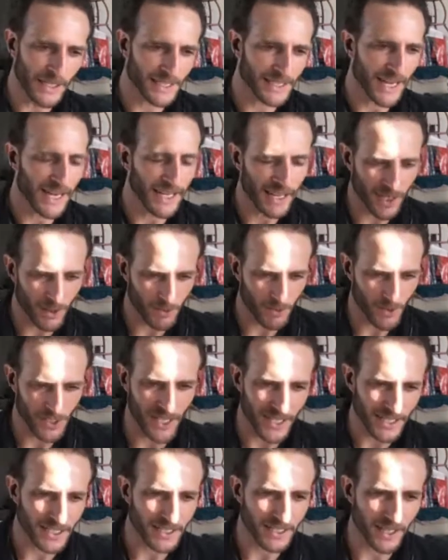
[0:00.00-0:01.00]
but say that it
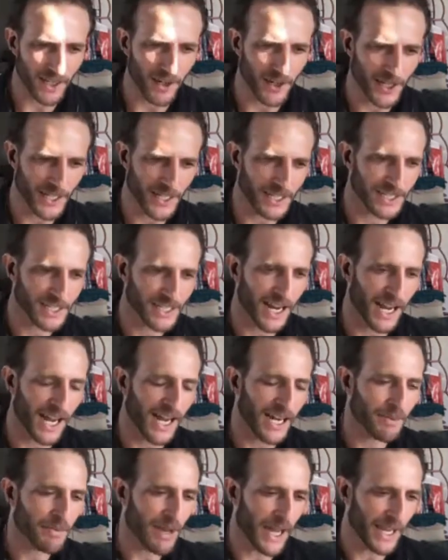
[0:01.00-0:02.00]
was necessary in its
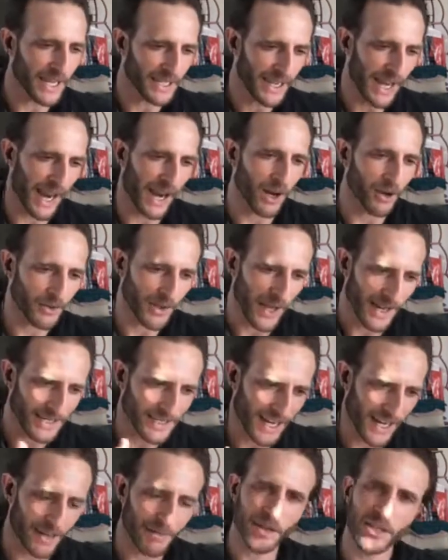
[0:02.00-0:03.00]
time, and now
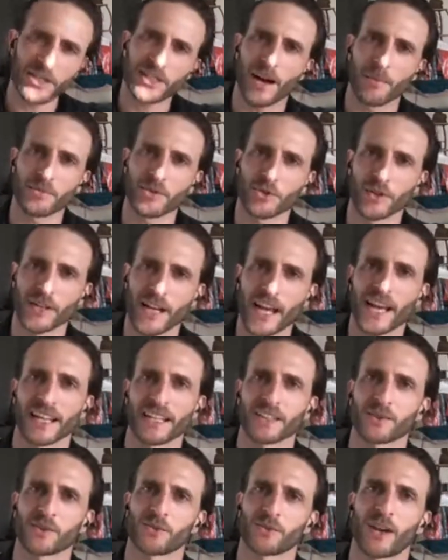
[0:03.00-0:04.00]
that time has come to an
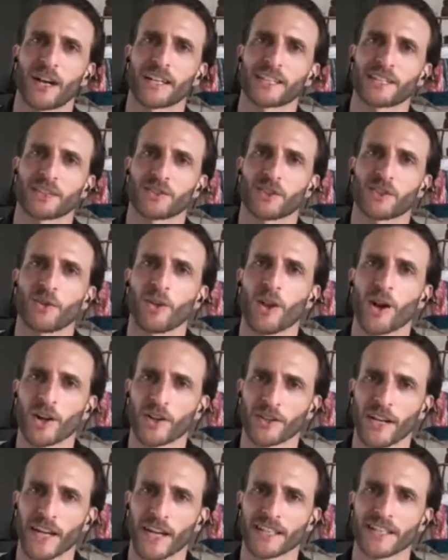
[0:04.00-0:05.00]
end, right? It's no
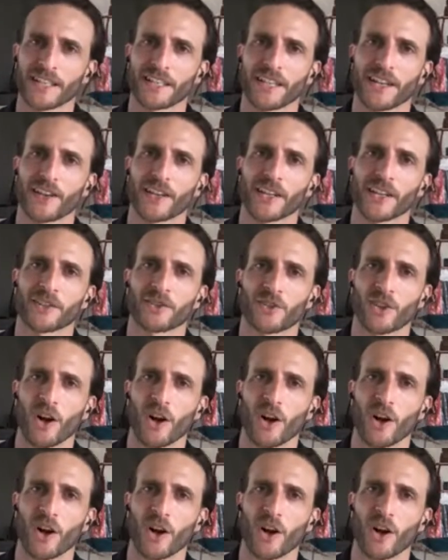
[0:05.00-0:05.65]
longer necessary.